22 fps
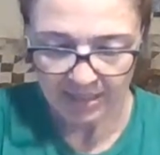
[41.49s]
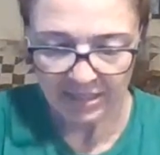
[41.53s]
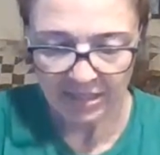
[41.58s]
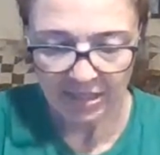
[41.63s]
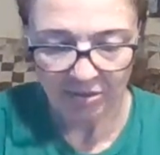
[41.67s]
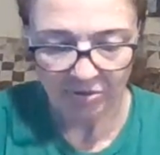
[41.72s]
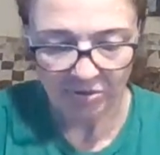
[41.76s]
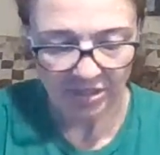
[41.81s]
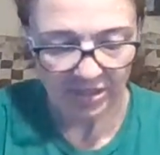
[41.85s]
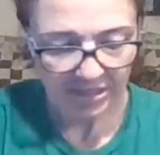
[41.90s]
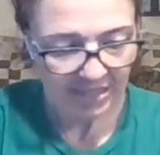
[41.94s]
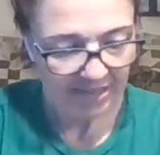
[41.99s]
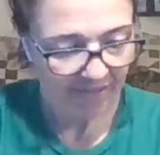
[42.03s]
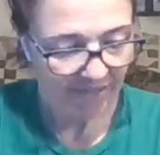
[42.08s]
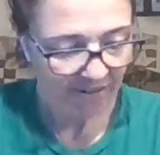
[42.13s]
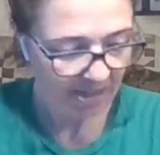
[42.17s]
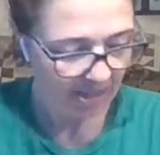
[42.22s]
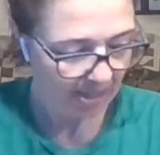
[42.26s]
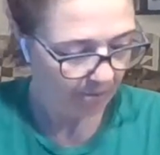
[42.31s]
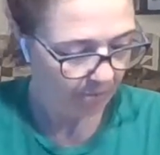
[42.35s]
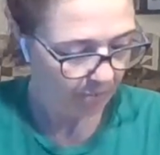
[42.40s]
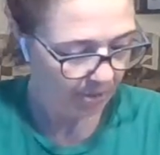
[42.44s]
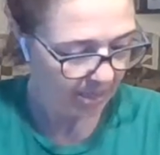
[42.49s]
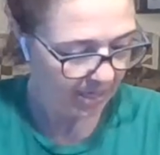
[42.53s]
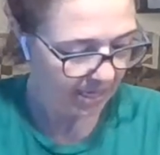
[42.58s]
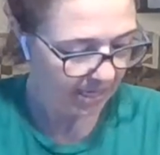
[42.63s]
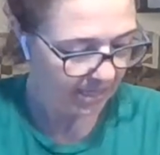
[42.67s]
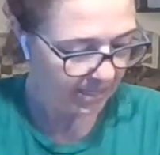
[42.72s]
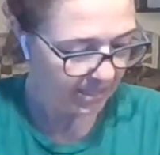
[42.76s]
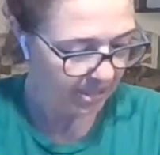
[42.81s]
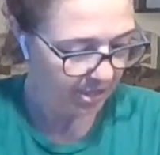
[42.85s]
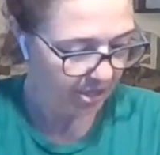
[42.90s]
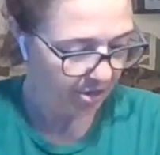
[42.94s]
Tells us everything we
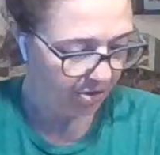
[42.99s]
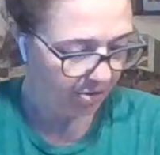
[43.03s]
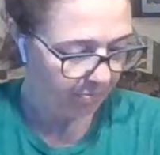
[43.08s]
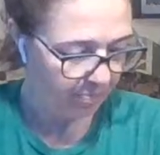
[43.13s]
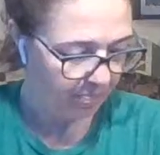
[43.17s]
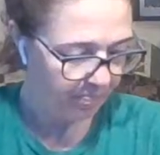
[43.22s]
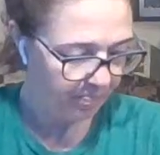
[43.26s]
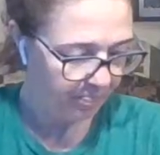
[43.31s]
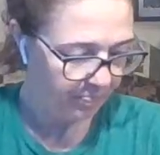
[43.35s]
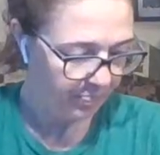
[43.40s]
need to know.